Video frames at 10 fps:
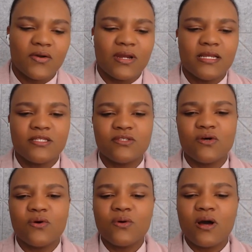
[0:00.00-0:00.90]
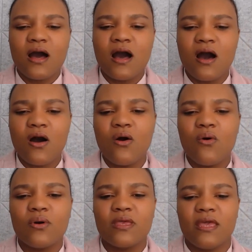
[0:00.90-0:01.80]
All right. So
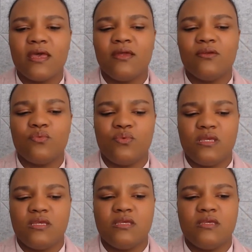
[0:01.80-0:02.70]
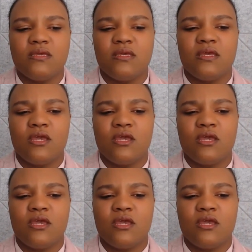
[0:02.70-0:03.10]
how can we